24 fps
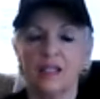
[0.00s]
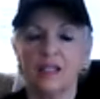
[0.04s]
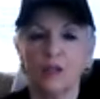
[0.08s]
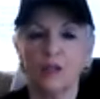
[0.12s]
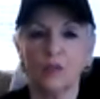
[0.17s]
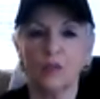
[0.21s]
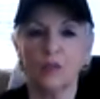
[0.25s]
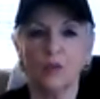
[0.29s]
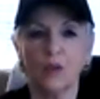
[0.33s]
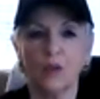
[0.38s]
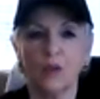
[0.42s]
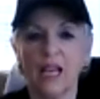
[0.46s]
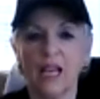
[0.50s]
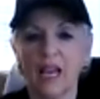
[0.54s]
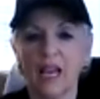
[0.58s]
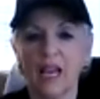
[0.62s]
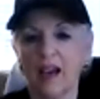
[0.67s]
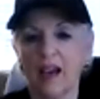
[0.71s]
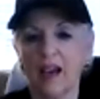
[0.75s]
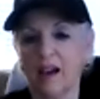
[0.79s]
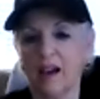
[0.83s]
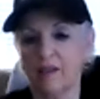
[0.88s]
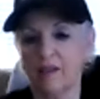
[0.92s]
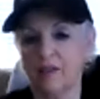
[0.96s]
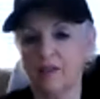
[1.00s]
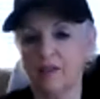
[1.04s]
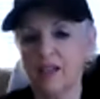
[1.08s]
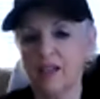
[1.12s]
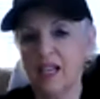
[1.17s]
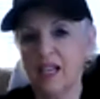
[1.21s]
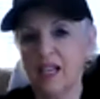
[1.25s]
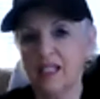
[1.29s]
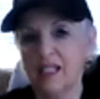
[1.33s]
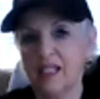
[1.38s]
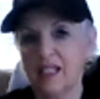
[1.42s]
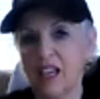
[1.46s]
we have
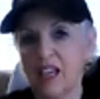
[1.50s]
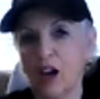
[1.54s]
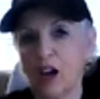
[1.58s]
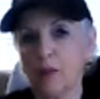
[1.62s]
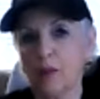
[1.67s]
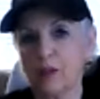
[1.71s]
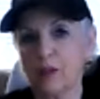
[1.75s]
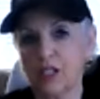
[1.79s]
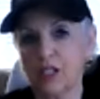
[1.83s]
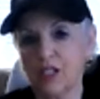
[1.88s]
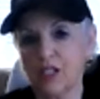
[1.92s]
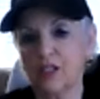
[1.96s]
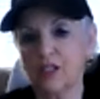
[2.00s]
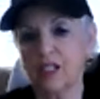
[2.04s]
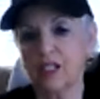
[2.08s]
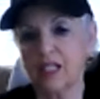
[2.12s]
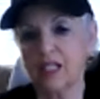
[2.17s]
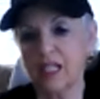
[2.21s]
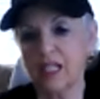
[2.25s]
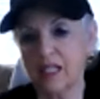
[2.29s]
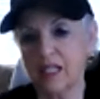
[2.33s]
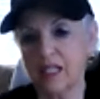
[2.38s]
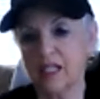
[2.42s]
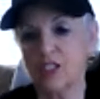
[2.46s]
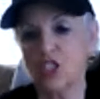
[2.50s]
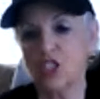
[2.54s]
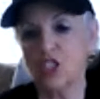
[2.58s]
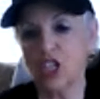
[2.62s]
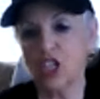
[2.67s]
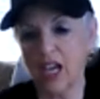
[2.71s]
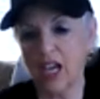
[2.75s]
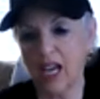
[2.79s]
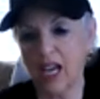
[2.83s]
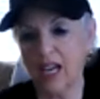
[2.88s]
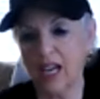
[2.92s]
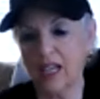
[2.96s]
the opportunity to
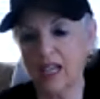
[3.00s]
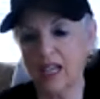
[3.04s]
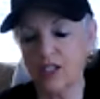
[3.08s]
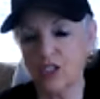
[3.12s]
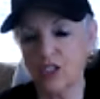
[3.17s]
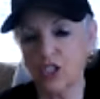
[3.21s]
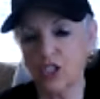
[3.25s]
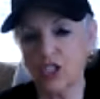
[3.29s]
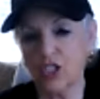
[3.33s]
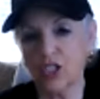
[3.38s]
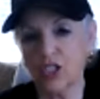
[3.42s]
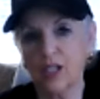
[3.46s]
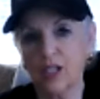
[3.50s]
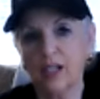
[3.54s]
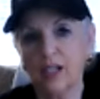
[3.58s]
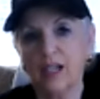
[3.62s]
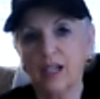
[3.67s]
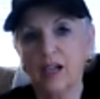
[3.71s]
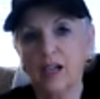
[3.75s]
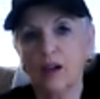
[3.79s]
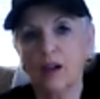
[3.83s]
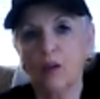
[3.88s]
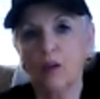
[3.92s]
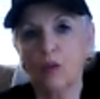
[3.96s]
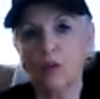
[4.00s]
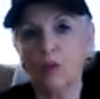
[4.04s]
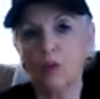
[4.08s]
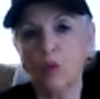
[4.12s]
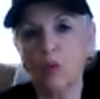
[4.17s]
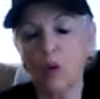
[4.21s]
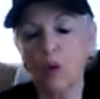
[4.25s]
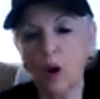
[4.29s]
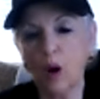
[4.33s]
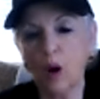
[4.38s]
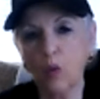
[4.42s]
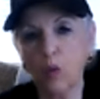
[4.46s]
change
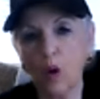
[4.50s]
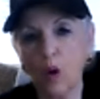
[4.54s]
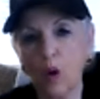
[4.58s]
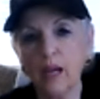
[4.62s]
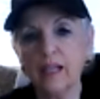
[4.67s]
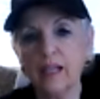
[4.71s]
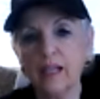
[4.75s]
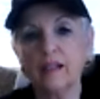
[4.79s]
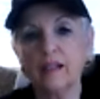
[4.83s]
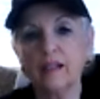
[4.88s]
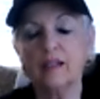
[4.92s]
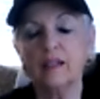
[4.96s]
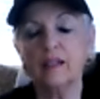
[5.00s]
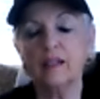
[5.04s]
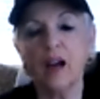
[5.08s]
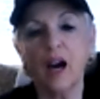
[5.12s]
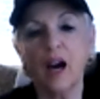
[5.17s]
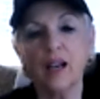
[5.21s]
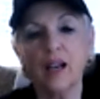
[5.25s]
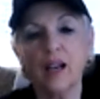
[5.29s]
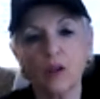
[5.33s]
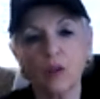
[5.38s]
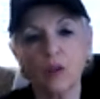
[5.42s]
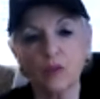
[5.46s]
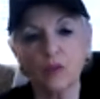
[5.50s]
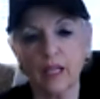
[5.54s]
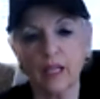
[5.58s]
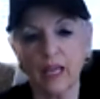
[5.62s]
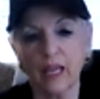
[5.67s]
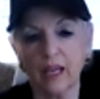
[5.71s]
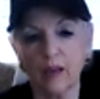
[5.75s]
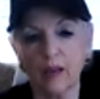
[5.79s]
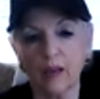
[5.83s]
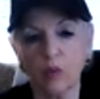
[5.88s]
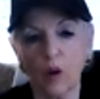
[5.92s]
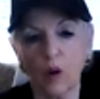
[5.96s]
not
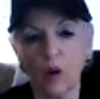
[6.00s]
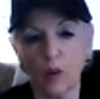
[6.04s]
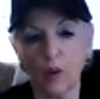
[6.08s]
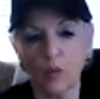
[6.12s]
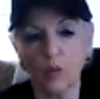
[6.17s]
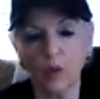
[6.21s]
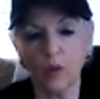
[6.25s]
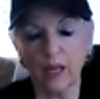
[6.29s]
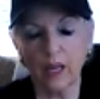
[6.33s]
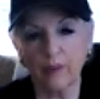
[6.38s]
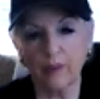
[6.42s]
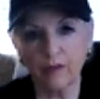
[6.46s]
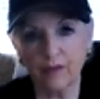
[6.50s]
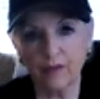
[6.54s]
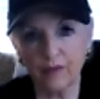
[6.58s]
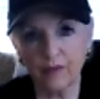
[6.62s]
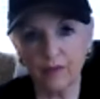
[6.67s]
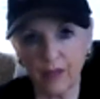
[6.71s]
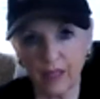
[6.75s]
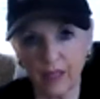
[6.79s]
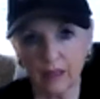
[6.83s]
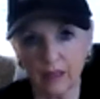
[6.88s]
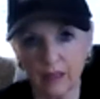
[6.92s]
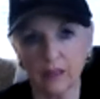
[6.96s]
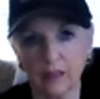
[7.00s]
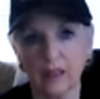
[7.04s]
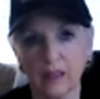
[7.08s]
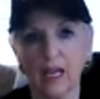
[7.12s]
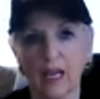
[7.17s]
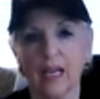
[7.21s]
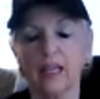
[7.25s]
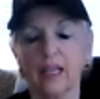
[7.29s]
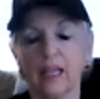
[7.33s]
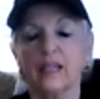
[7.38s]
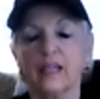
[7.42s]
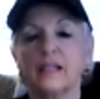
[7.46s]
only what we feel
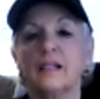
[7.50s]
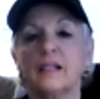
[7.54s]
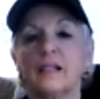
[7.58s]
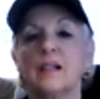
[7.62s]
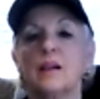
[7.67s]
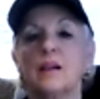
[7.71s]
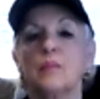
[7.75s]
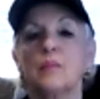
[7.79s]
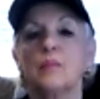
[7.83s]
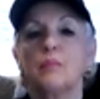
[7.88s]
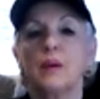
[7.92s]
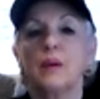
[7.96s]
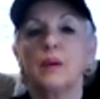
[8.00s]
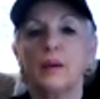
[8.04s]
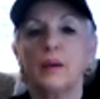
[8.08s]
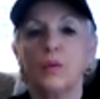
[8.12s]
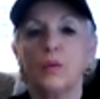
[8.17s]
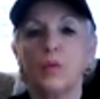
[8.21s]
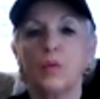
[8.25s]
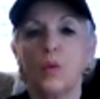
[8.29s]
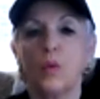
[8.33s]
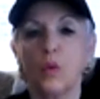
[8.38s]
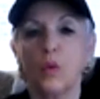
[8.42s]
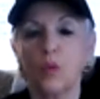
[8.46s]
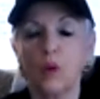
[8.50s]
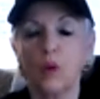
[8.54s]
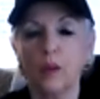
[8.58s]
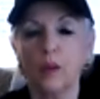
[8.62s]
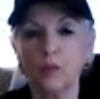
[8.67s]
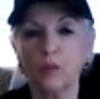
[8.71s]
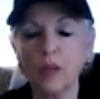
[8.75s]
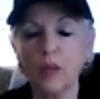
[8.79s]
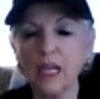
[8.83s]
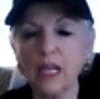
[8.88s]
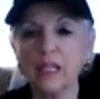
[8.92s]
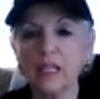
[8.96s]
like, but when
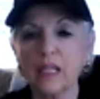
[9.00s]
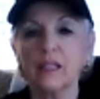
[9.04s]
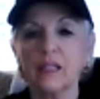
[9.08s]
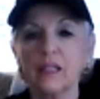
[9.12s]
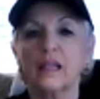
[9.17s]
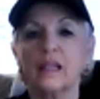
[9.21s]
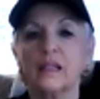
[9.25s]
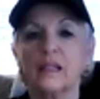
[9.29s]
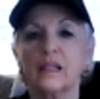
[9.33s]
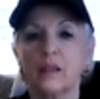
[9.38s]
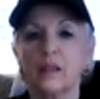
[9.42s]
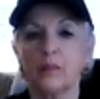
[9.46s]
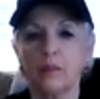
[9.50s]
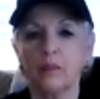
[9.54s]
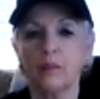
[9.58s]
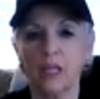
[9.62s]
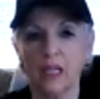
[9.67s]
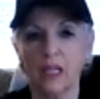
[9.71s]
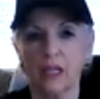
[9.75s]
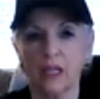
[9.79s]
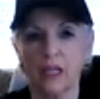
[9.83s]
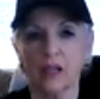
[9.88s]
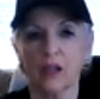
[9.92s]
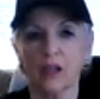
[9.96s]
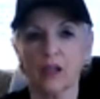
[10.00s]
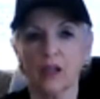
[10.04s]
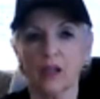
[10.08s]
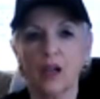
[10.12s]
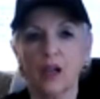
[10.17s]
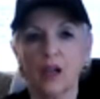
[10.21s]
we look in the mirror,